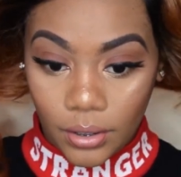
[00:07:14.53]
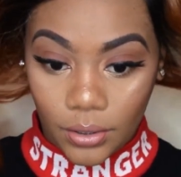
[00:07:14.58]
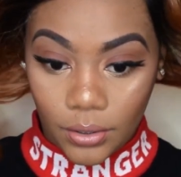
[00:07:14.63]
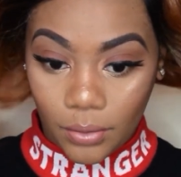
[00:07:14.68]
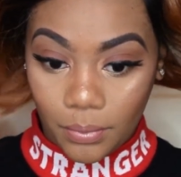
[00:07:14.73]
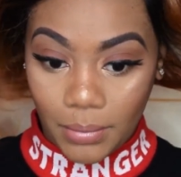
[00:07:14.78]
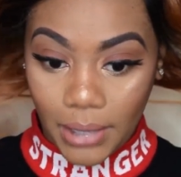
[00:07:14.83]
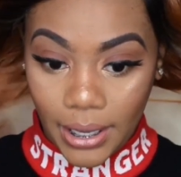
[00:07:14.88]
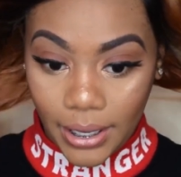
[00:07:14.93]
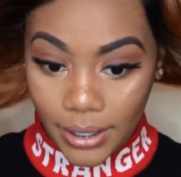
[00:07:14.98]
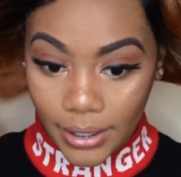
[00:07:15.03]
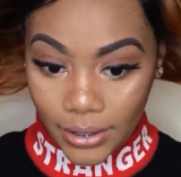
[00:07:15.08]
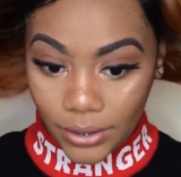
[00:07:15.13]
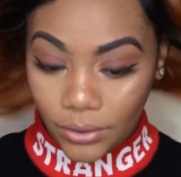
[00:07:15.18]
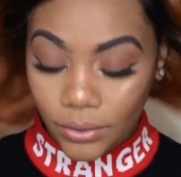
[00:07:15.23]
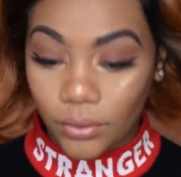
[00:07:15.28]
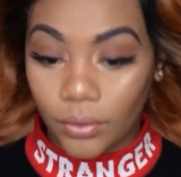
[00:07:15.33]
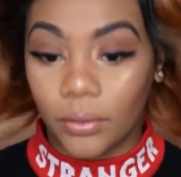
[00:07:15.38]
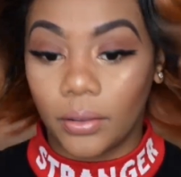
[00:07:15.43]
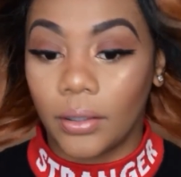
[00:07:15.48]
So my
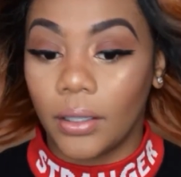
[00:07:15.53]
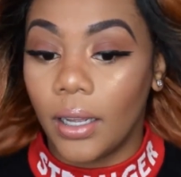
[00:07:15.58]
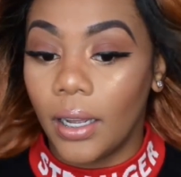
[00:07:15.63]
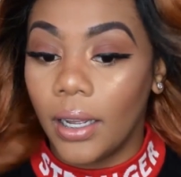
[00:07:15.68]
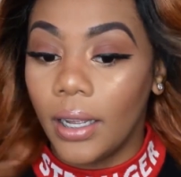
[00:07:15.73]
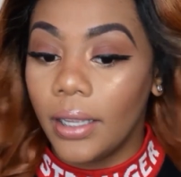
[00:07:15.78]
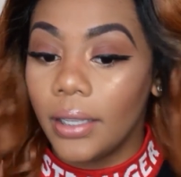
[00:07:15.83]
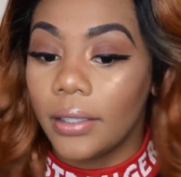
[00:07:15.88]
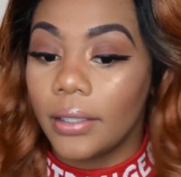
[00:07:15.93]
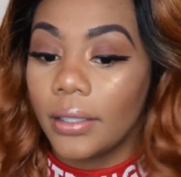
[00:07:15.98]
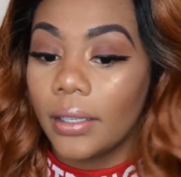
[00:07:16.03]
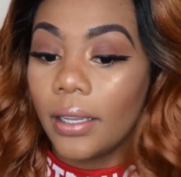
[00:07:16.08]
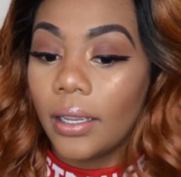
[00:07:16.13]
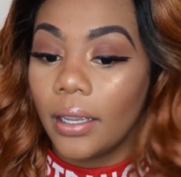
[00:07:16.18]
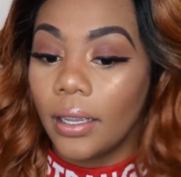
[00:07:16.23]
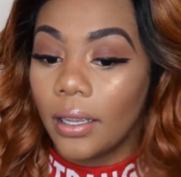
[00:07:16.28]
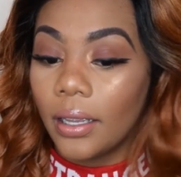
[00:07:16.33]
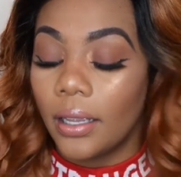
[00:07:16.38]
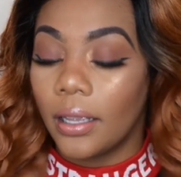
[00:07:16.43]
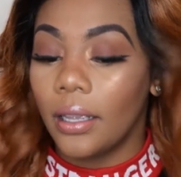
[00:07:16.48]
initial thoughts
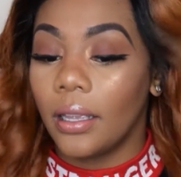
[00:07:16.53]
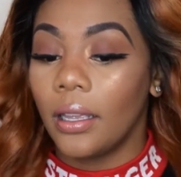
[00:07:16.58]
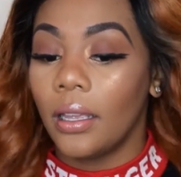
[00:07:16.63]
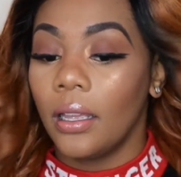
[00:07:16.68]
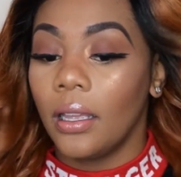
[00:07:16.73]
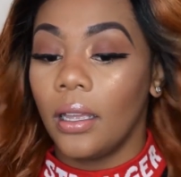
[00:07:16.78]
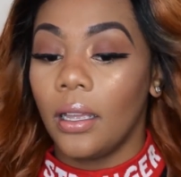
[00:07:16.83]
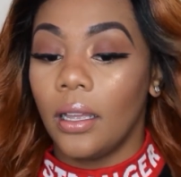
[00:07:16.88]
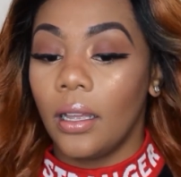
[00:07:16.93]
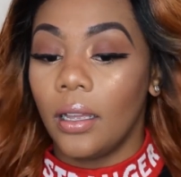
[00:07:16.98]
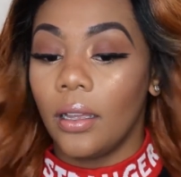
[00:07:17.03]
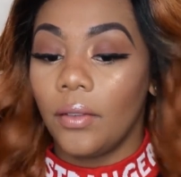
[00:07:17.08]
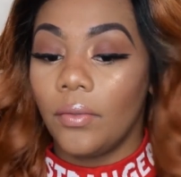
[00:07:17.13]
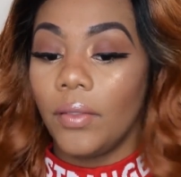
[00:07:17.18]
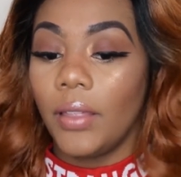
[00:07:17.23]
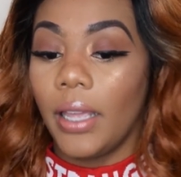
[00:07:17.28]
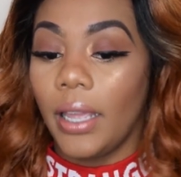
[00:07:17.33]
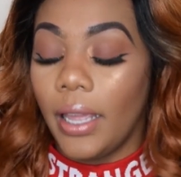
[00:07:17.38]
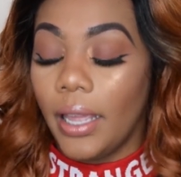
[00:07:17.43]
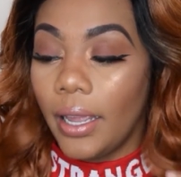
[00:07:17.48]

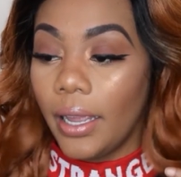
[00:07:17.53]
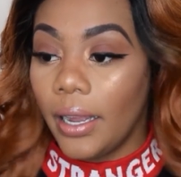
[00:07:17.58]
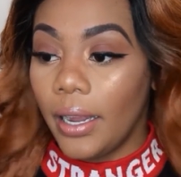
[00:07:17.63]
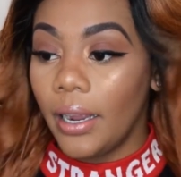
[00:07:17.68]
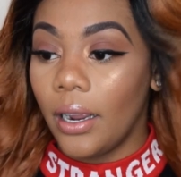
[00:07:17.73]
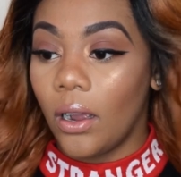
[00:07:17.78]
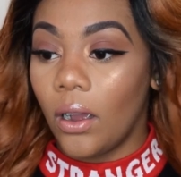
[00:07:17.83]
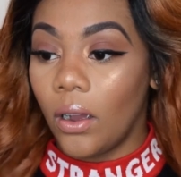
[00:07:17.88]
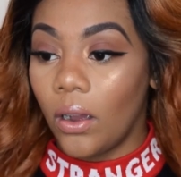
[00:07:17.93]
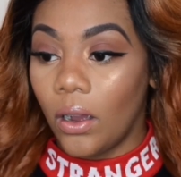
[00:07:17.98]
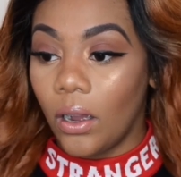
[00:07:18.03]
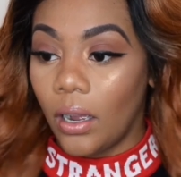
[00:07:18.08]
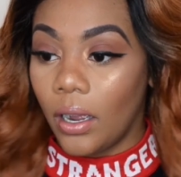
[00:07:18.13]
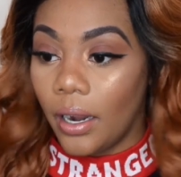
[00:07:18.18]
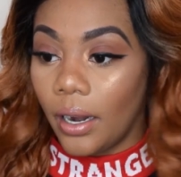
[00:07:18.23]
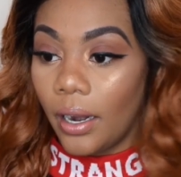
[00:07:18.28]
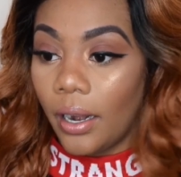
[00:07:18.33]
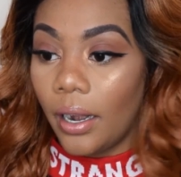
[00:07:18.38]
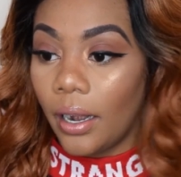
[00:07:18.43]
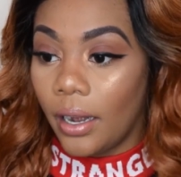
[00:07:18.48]
of the hair
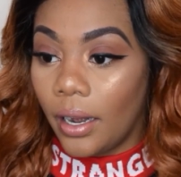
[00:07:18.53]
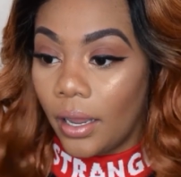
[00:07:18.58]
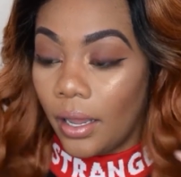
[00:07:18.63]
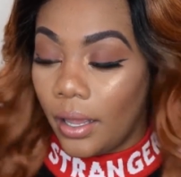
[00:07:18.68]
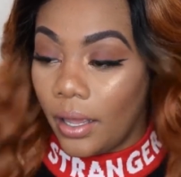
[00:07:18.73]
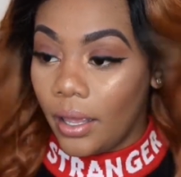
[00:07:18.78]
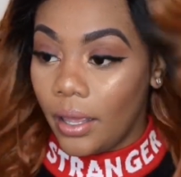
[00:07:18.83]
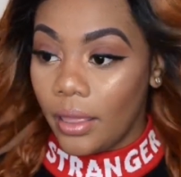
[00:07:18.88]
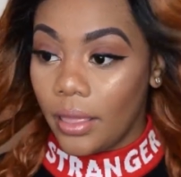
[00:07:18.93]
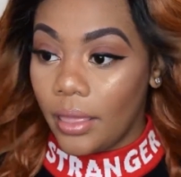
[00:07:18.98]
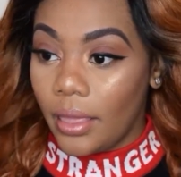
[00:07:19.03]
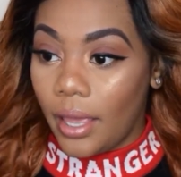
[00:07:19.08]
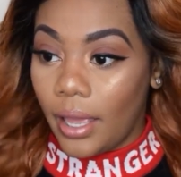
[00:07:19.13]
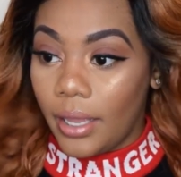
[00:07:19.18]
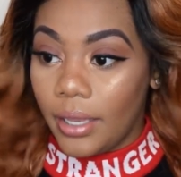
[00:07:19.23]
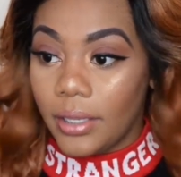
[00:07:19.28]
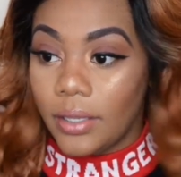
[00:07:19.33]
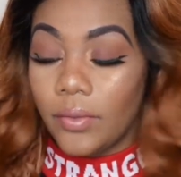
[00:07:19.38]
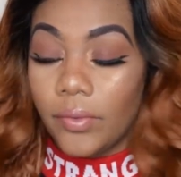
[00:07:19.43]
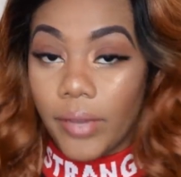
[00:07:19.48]
are
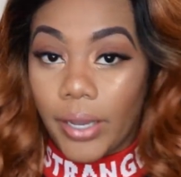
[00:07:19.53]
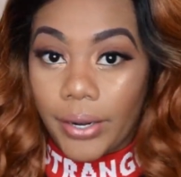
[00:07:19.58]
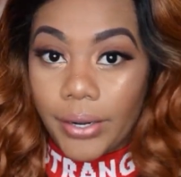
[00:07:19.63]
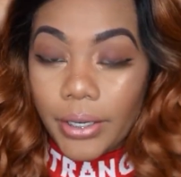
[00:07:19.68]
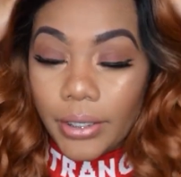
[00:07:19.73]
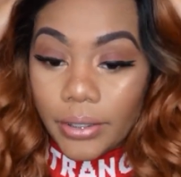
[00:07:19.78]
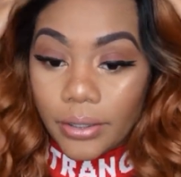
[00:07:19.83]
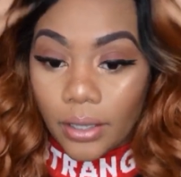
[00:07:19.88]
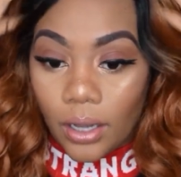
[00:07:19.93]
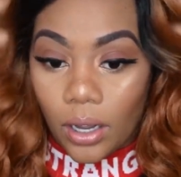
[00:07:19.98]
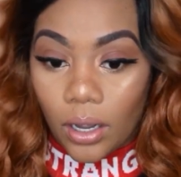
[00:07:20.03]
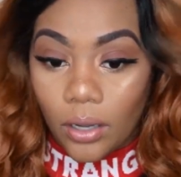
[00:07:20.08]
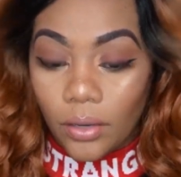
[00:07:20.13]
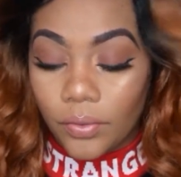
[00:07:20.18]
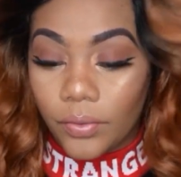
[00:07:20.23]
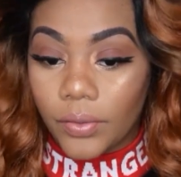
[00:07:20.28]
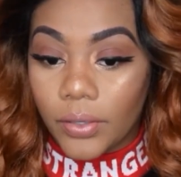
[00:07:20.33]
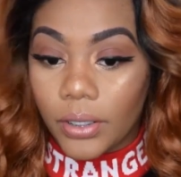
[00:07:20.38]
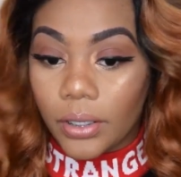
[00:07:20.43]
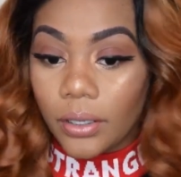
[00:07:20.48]
that it's very
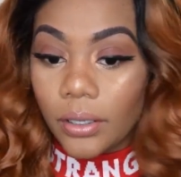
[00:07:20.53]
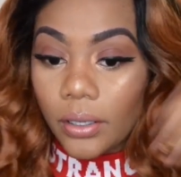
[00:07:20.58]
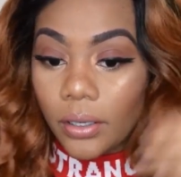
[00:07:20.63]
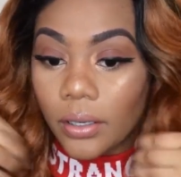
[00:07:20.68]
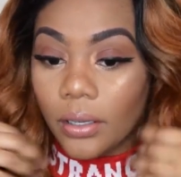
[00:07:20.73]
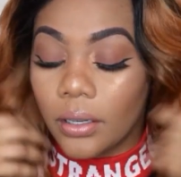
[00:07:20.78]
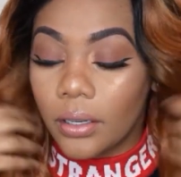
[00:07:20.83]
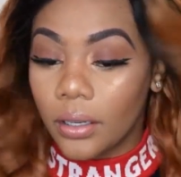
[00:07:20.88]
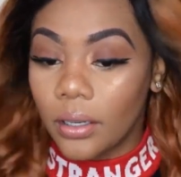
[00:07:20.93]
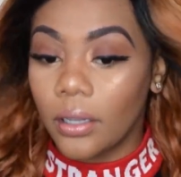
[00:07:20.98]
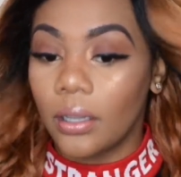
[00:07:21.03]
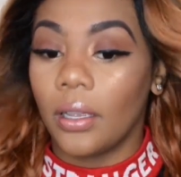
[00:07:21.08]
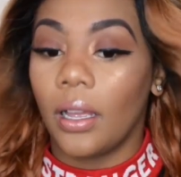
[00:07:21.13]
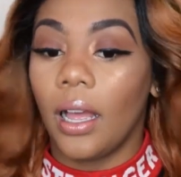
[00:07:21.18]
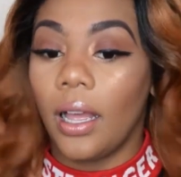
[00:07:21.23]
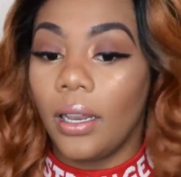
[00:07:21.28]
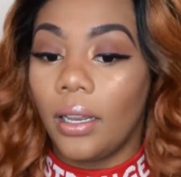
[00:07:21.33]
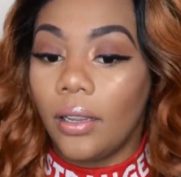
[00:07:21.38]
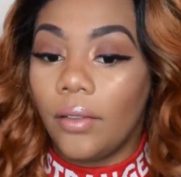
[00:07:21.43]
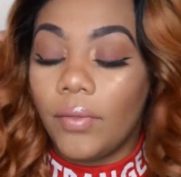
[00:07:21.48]
soft.
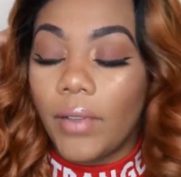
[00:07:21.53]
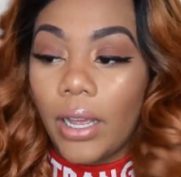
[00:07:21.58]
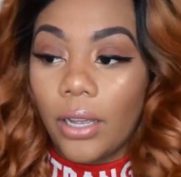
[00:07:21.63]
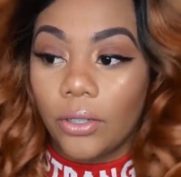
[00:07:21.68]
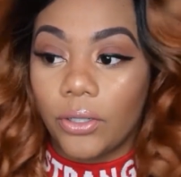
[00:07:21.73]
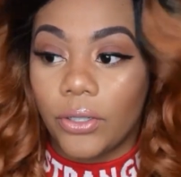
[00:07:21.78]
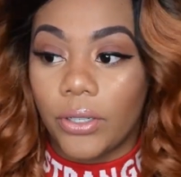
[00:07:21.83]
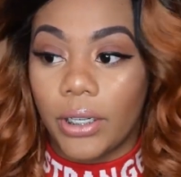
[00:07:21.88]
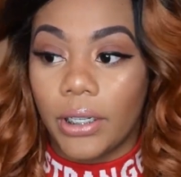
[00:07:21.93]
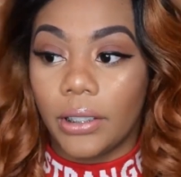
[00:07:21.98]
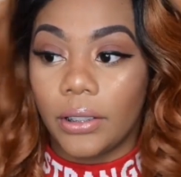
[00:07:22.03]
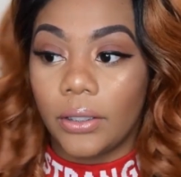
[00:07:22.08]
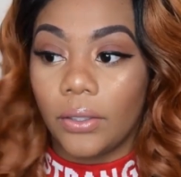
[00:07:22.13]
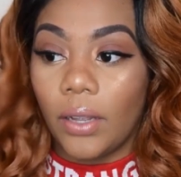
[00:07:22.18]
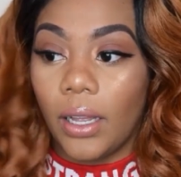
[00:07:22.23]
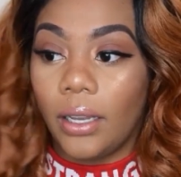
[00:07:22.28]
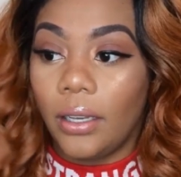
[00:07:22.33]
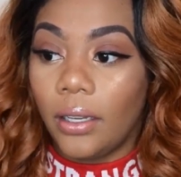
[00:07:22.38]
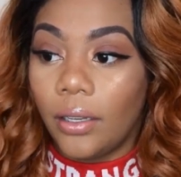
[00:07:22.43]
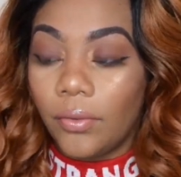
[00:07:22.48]
I love Outre, so
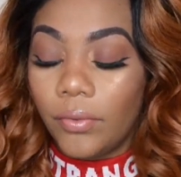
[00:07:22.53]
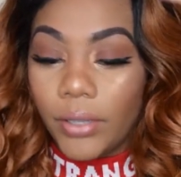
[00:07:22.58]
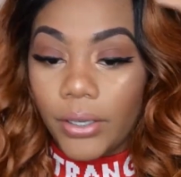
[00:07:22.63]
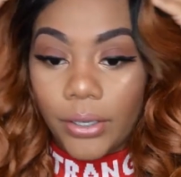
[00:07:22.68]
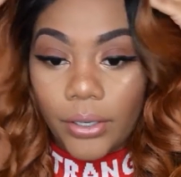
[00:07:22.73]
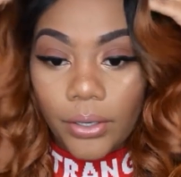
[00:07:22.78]
I love their